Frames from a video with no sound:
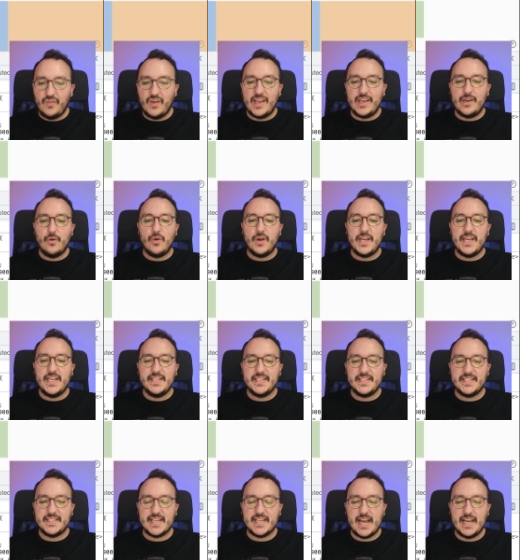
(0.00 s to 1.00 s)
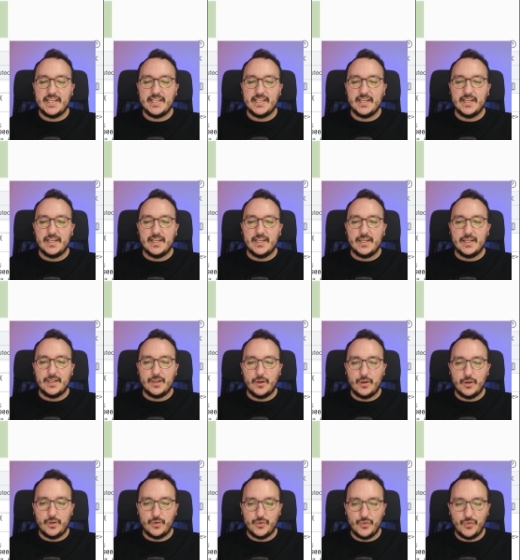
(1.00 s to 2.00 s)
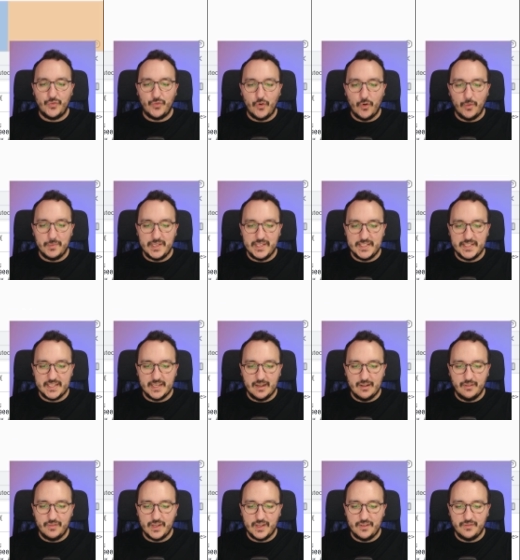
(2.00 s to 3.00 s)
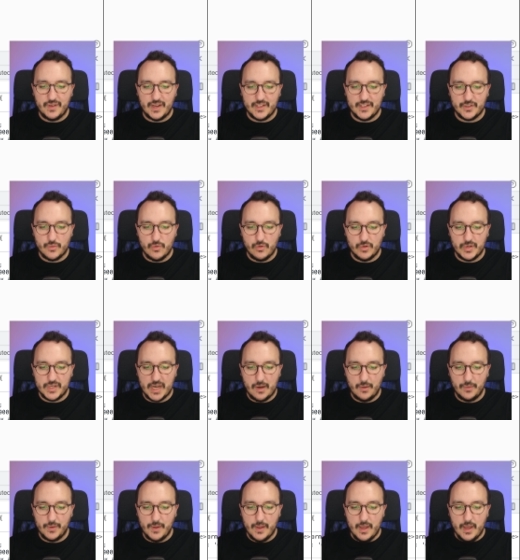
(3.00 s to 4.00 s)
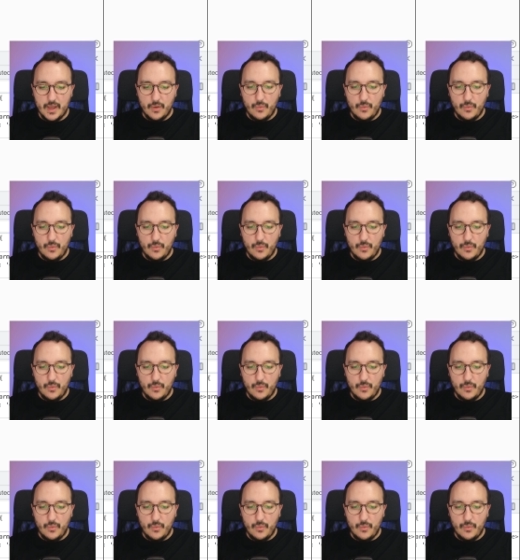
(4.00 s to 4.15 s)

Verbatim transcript: If I go inside uh, the form itself, and if I scroll down,